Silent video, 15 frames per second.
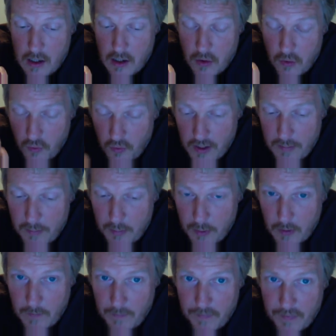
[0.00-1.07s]

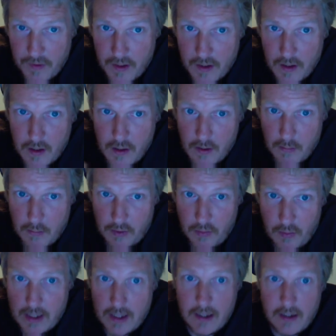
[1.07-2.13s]
Ripple. But
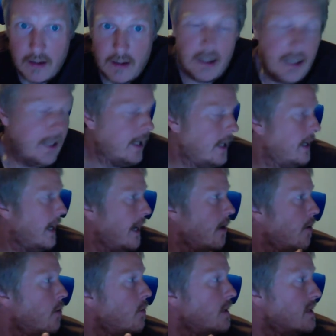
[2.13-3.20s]
and I
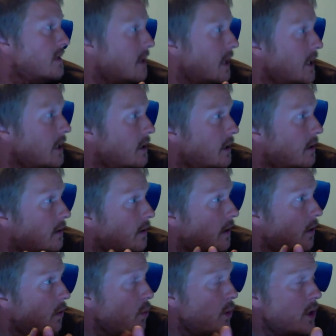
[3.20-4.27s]
always stated,
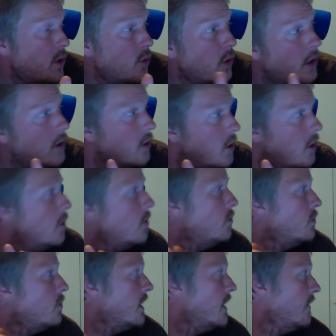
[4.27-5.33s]
we do not
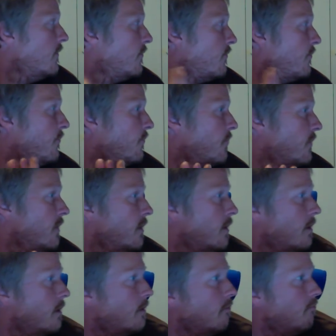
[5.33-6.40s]
know if
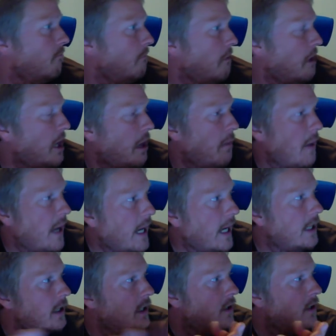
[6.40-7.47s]
a
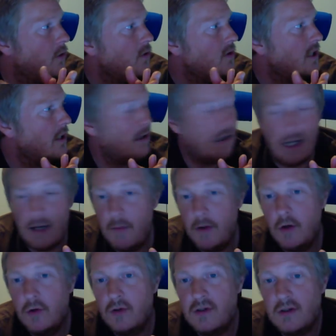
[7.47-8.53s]
bank using
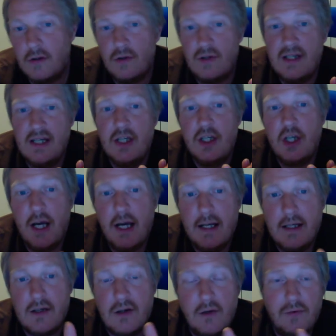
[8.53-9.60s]
Temenos or CGI
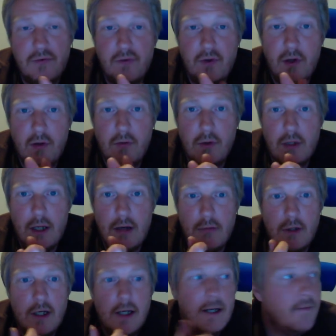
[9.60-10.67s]
software or
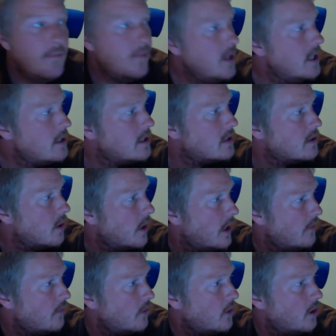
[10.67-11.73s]
whatever needs to
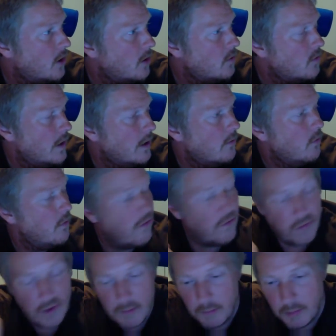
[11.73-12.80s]
have a contract with
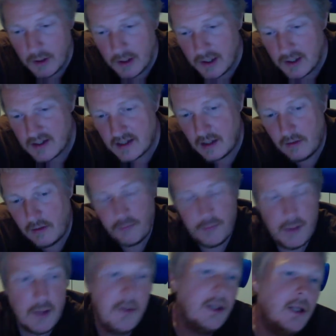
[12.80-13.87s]
Ripple itself.
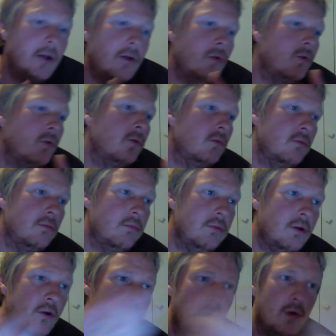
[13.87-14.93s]
Maybe they do
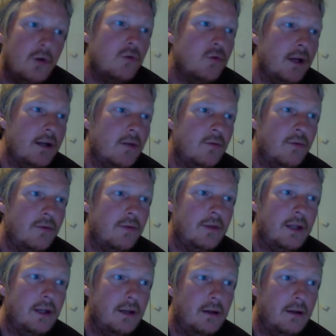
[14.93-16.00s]
a contract with
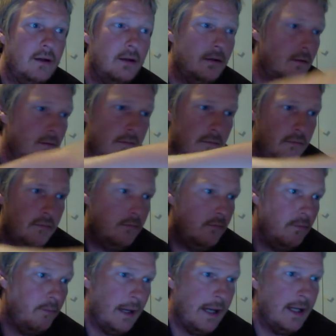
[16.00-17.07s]
the
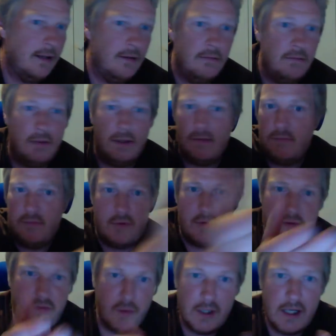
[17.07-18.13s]
bank,
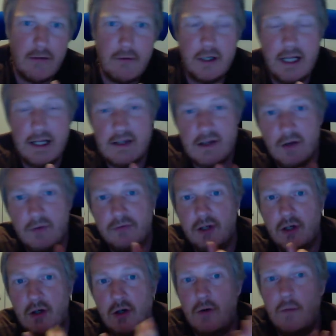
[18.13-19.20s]
whatever that
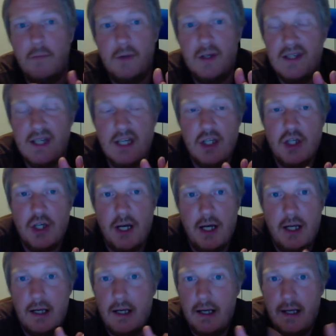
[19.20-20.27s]
software company,
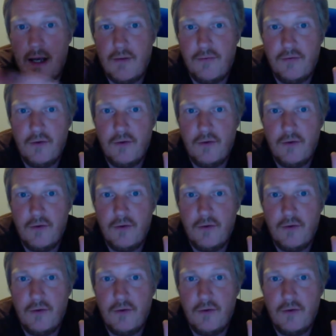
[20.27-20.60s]
CGI.